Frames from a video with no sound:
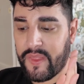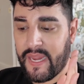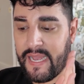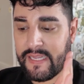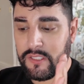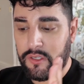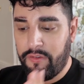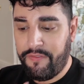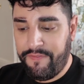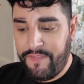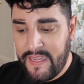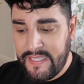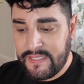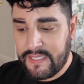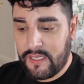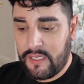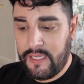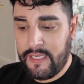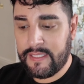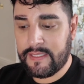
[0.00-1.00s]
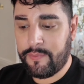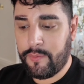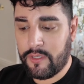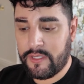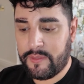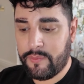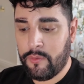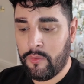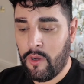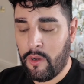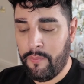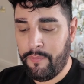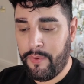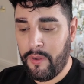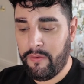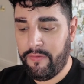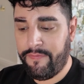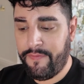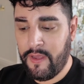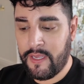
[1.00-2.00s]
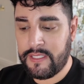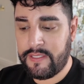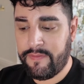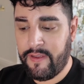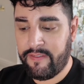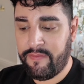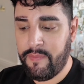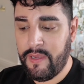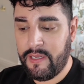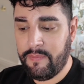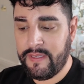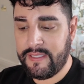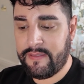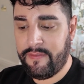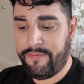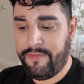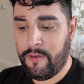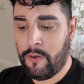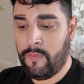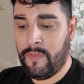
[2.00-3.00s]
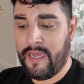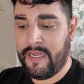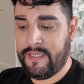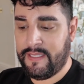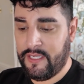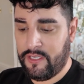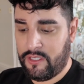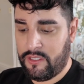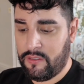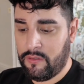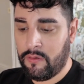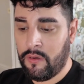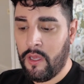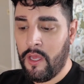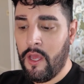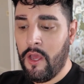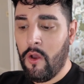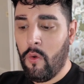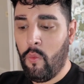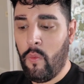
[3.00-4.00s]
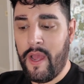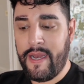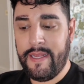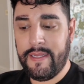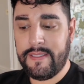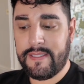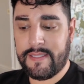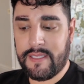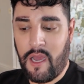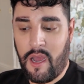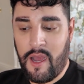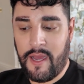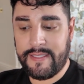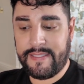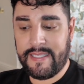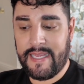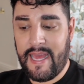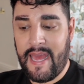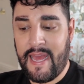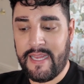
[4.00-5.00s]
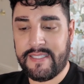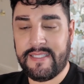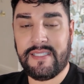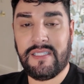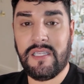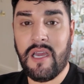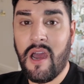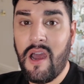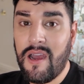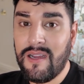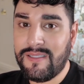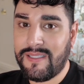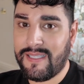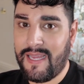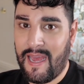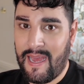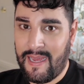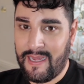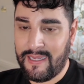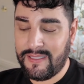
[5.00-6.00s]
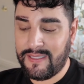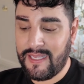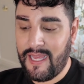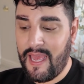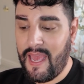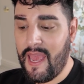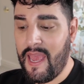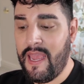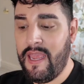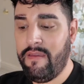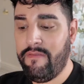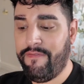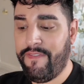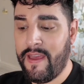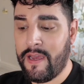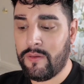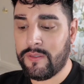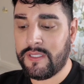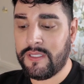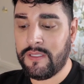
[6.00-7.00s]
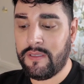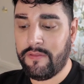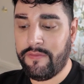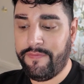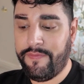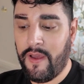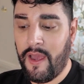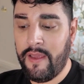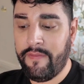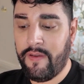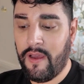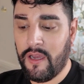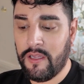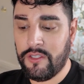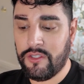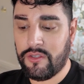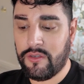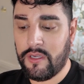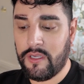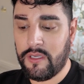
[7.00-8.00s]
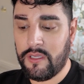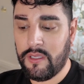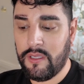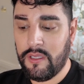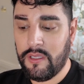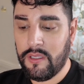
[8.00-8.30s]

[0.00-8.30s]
as authentically as possible on both 35mm film and digital. Wedding starts at $8,500.